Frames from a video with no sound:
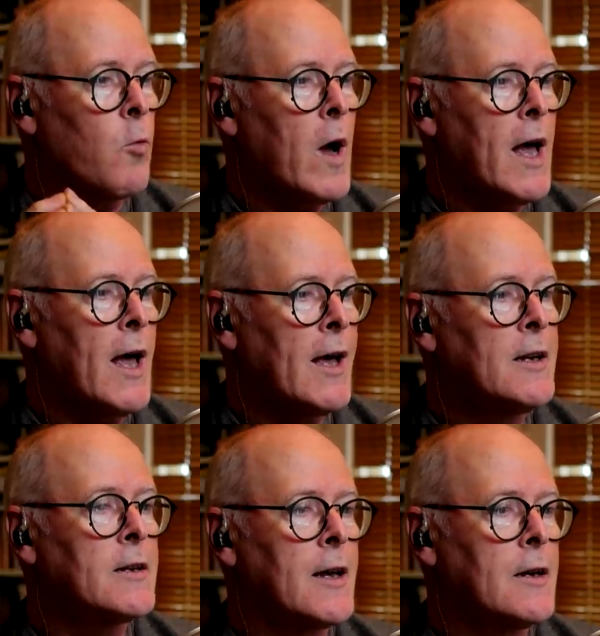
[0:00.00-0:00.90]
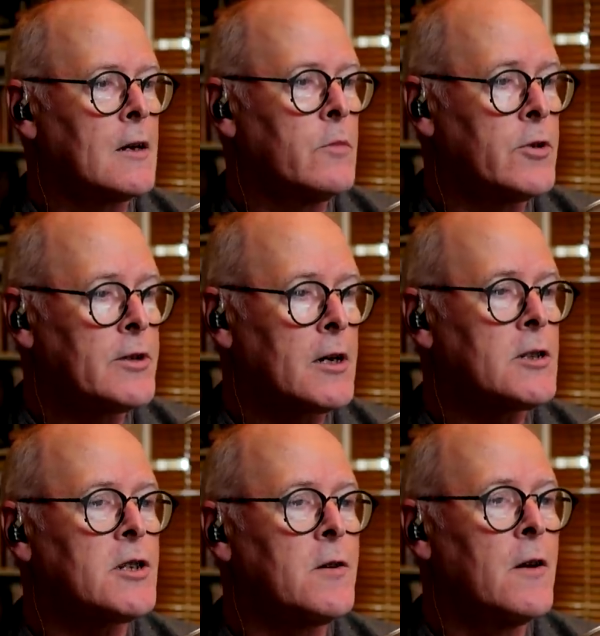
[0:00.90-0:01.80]
wear, indicating a
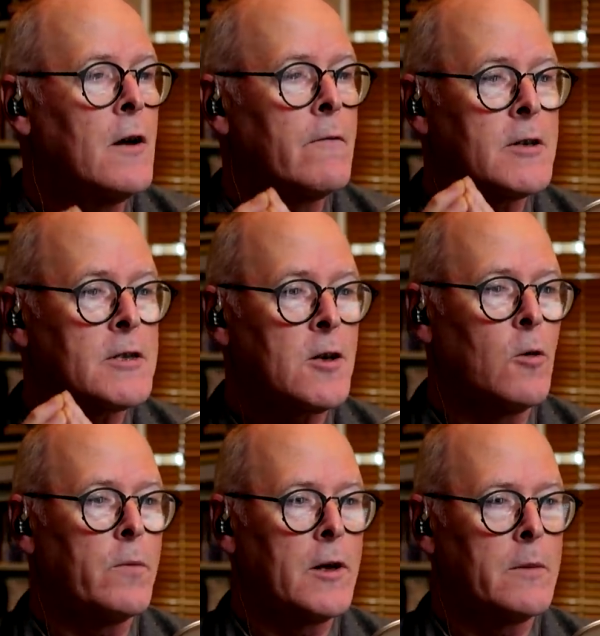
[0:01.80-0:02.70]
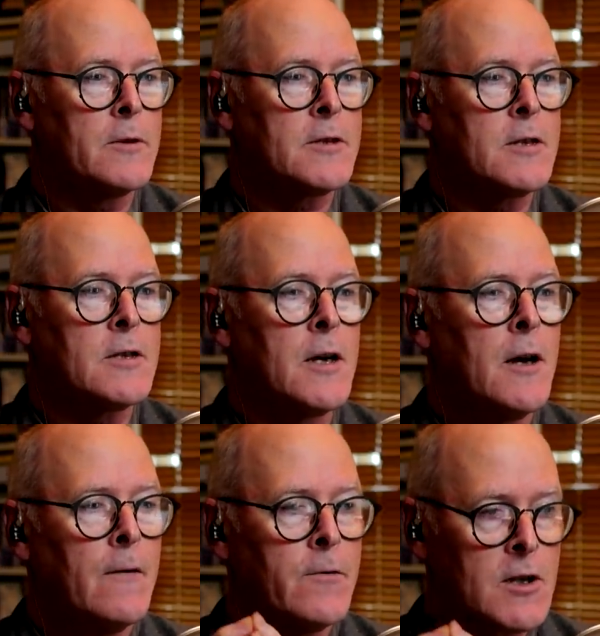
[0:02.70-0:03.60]
production for the sole purposes
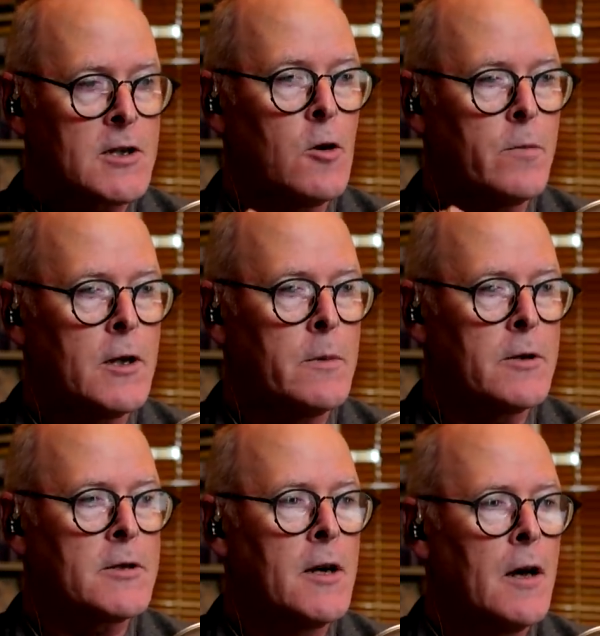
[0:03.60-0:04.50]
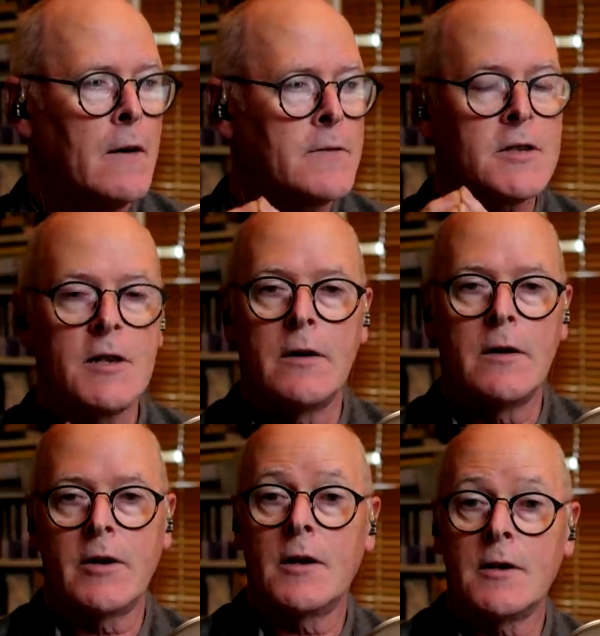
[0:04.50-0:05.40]
for the sole purpose of
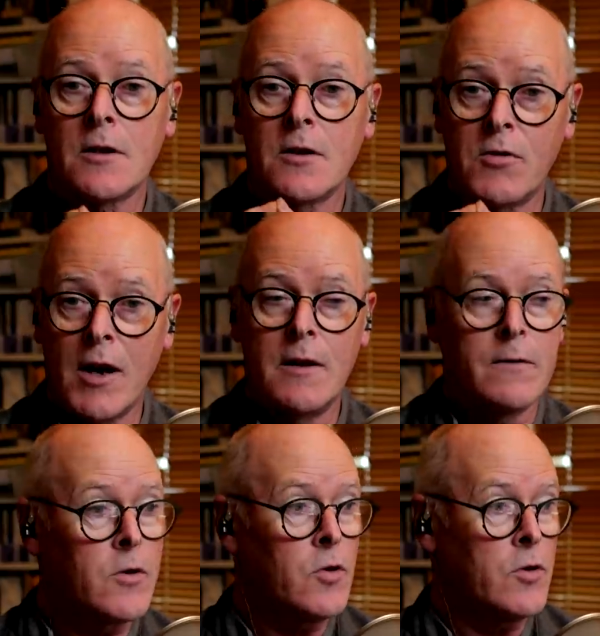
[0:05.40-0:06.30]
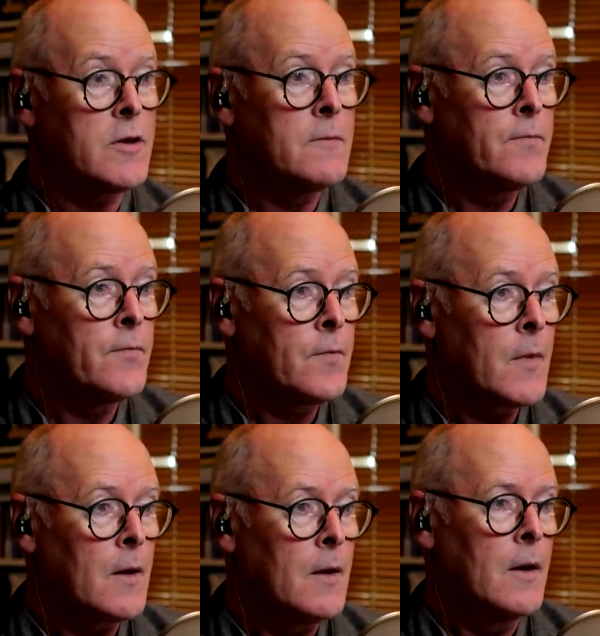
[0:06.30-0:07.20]
serving as a grave good.
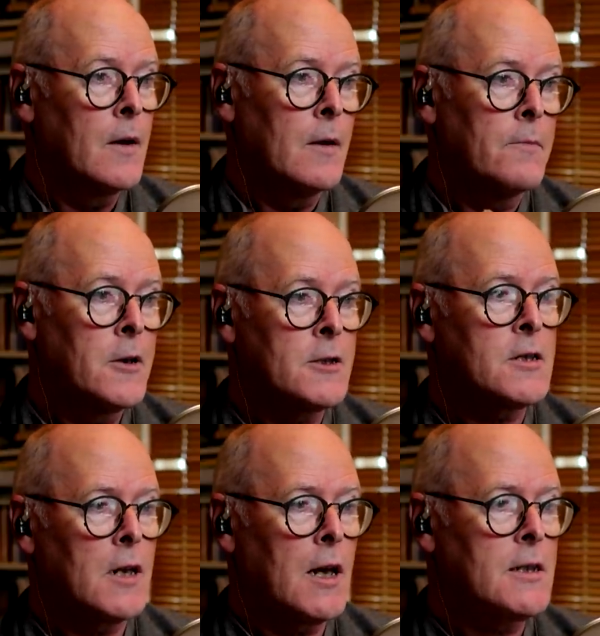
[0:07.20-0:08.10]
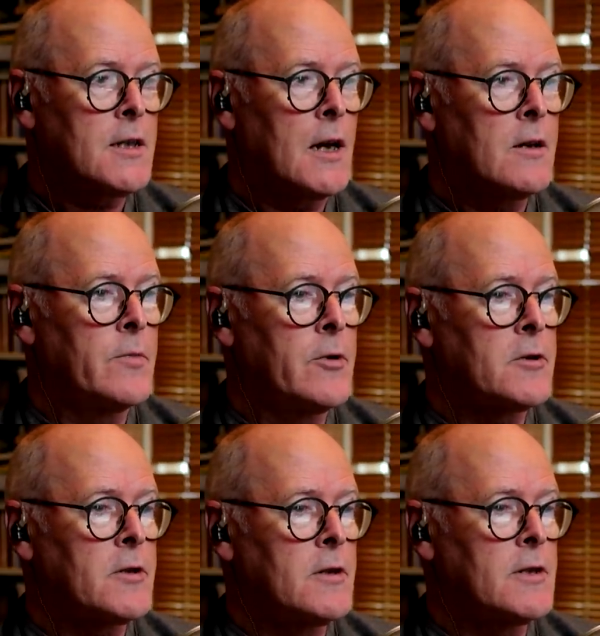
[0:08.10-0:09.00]
Personalized
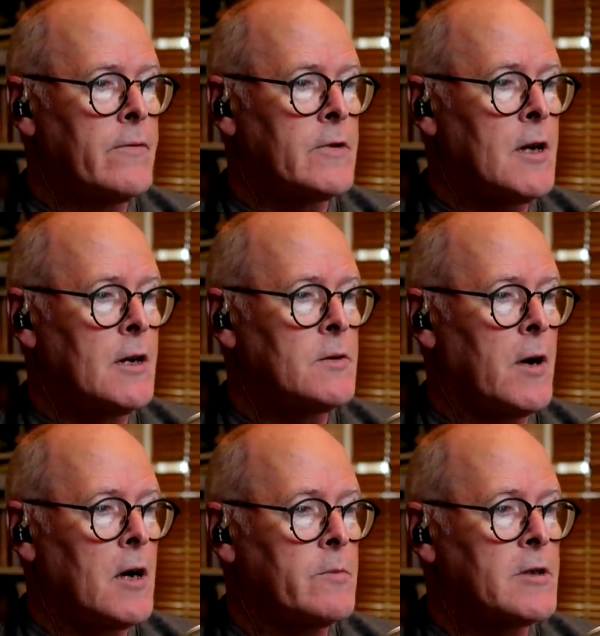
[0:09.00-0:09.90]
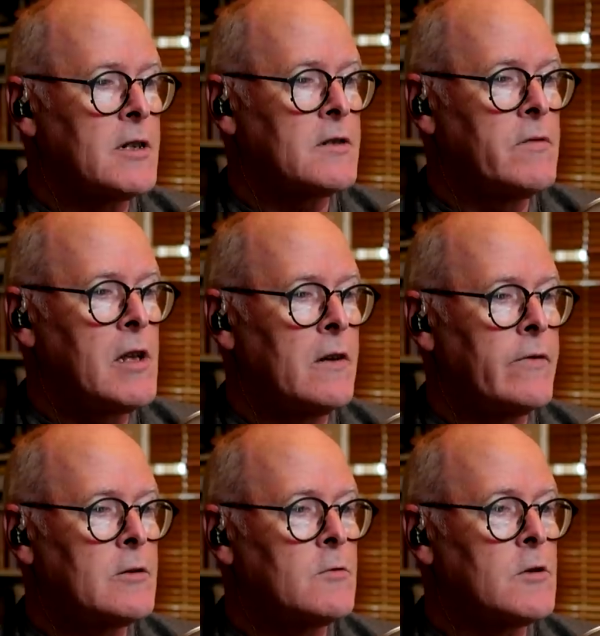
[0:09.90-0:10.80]
attribution is emphasized by the position of the
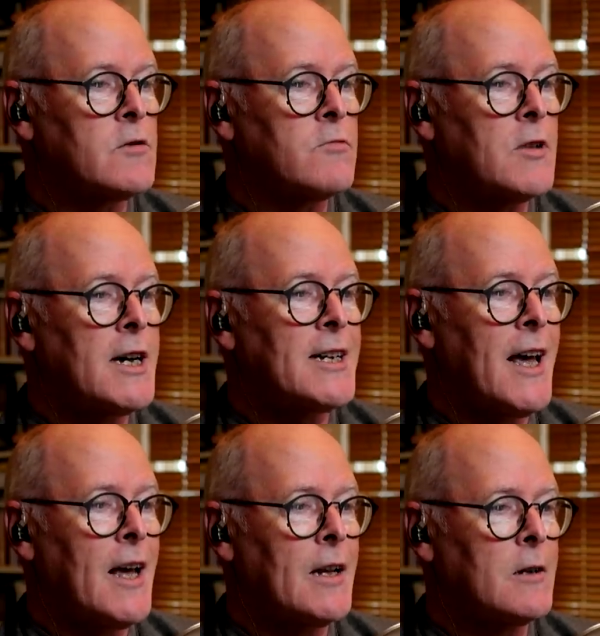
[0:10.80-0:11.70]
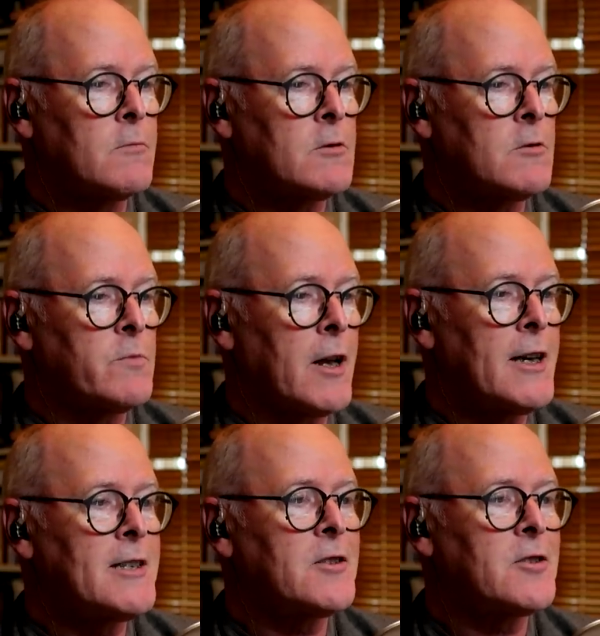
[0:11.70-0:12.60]
individual's right hand, which was
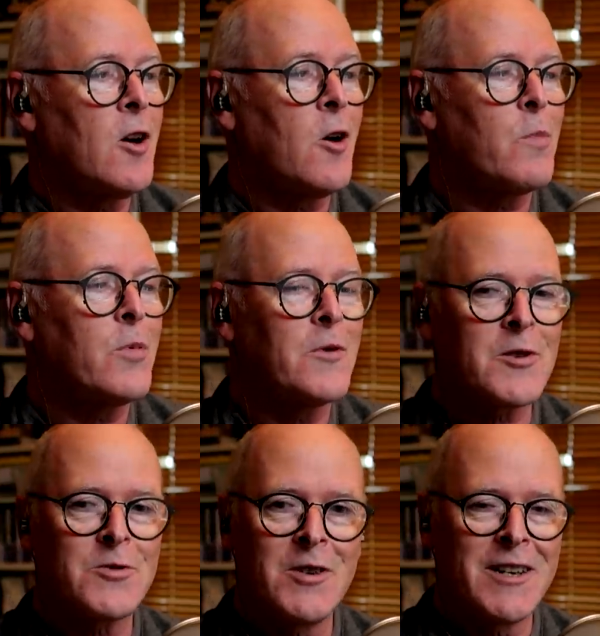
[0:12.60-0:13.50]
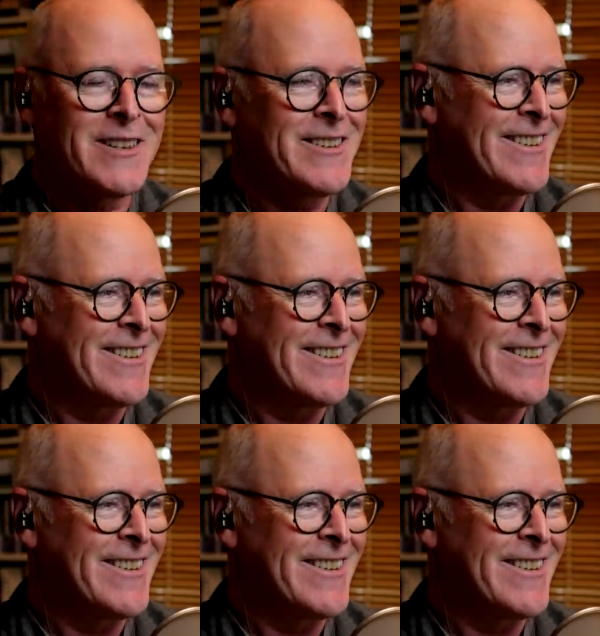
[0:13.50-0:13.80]
placed atop the string.